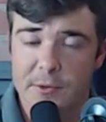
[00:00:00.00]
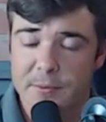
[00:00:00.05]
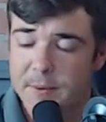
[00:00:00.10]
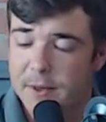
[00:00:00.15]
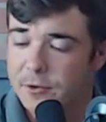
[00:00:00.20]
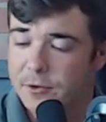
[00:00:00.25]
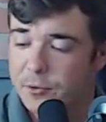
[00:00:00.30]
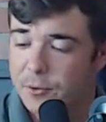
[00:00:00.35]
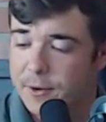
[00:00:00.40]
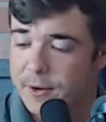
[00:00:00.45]
me
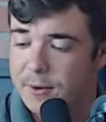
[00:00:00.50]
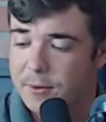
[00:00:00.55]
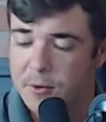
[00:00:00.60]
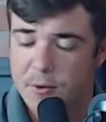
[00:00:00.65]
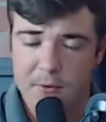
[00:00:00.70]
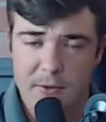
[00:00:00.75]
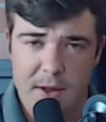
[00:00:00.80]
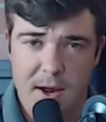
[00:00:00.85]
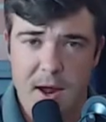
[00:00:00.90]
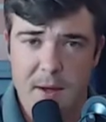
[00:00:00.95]
on Twitter or in
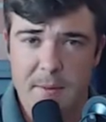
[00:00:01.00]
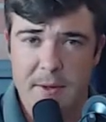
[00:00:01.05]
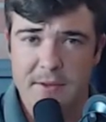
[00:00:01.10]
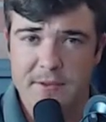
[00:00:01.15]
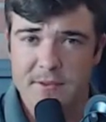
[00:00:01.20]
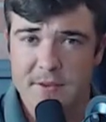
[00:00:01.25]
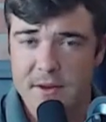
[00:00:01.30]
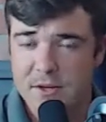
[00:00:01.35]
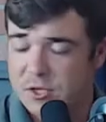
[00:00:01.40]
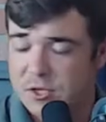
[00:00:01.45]
the comments
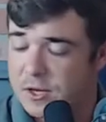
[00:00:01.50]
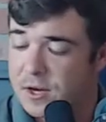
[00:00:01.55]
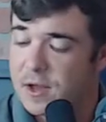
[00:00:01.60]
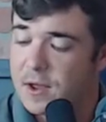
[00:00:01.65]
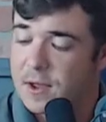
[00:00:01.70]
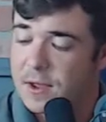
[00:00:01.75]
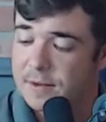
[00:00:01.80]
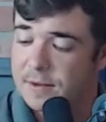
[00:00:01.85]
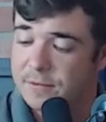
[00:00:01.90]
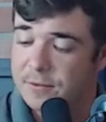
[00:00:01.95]
section
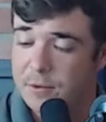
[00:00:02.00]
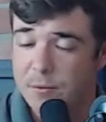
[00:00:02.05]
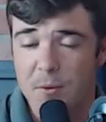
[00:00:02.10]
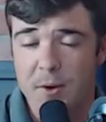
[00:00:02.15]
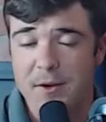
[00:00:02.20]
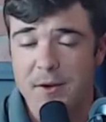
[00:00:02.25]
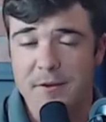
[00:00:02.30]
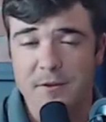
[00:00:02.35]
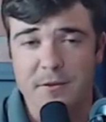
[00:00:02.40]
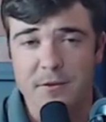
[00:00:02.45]
if you
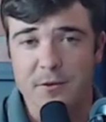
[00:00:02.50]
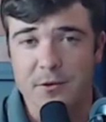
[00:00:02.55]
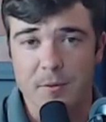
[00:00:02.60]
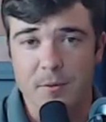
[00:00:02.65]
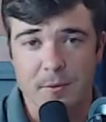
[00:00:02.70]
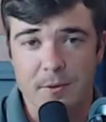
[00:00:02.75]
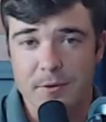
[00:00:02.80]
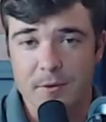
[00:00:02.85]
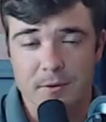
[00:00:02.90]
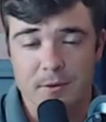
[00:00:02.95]
want to disagree, but